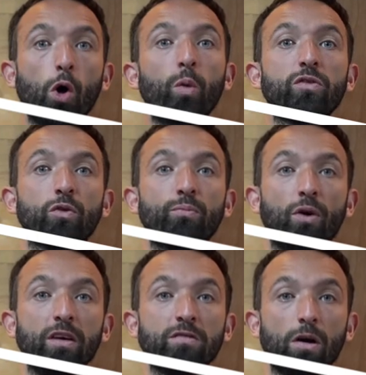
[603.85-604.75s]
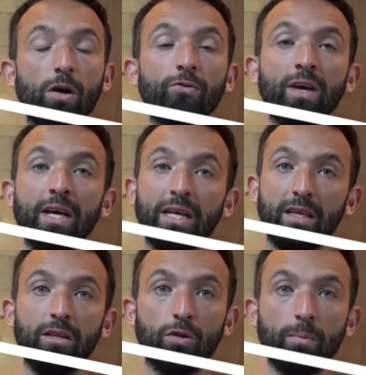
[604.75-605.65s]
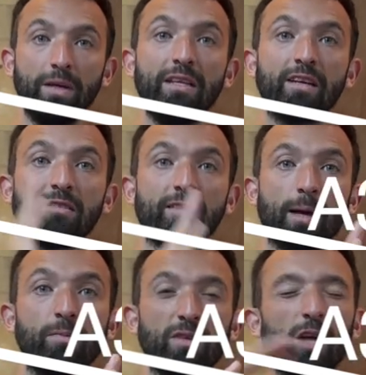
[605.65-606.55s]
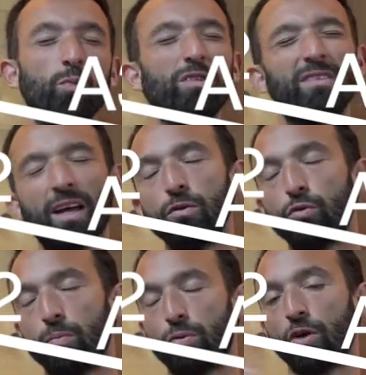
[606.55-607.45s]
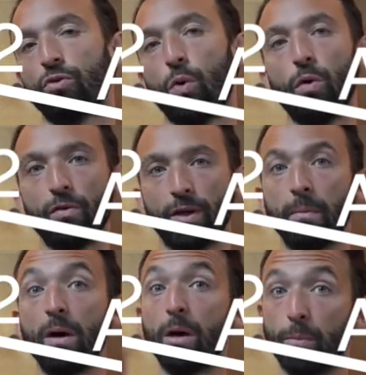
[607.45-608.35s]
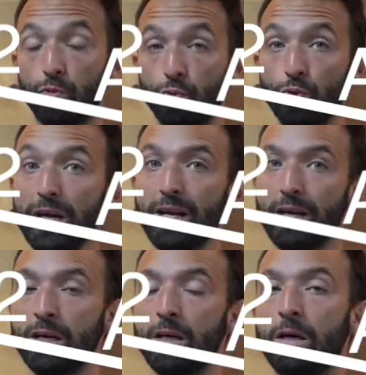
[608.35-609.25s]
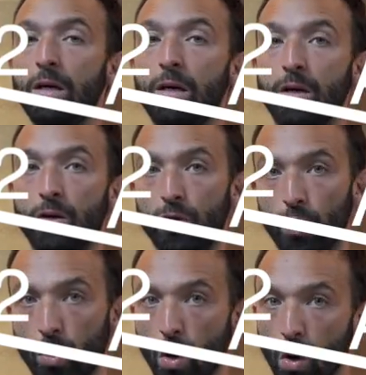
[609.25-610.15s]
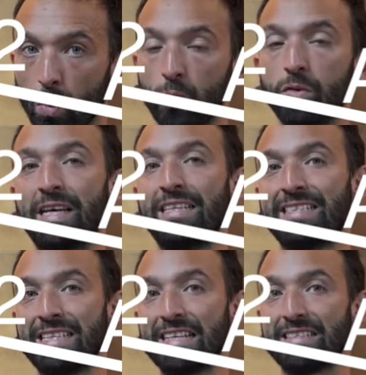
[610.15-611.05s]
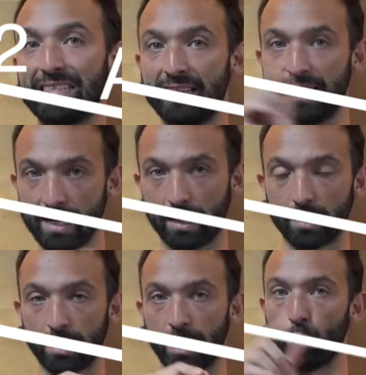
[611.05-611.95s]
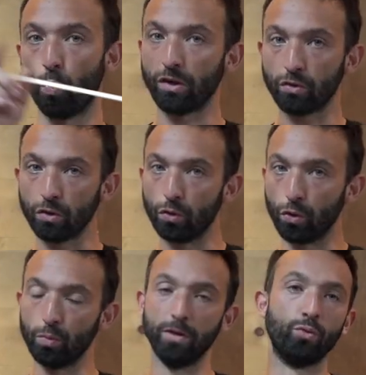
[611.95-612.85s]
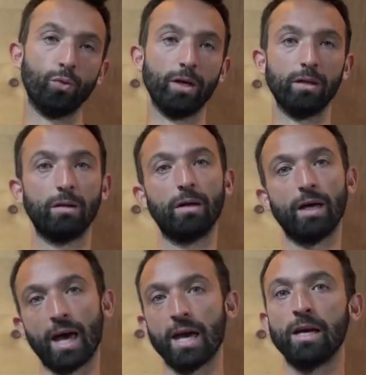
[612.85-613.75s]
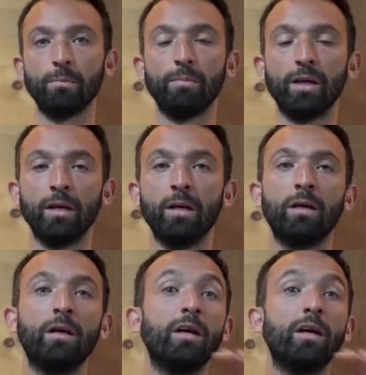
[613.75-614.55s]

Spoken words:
always comprised of intermediate steps, and we tend to brush over them, but really the gold is nested there in what you do between A and B.